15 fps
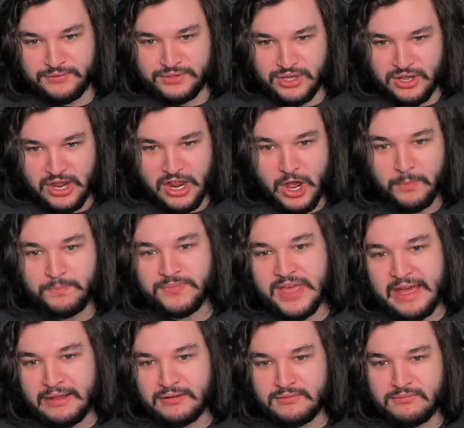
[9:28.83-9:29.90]
So I hope
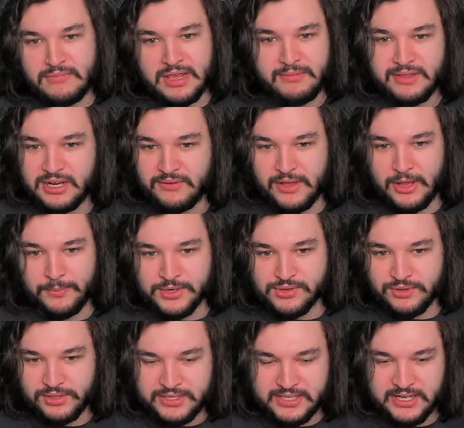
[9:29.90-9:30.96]
that maybe the developers
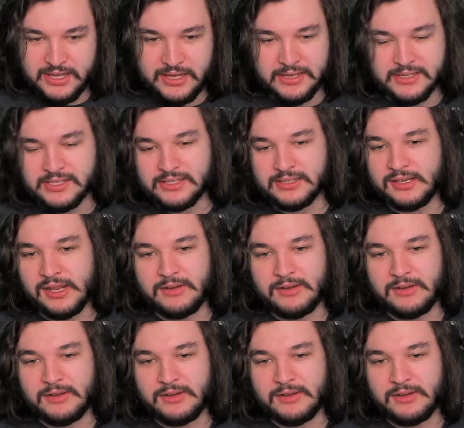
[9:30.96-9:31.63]
will listen to this and,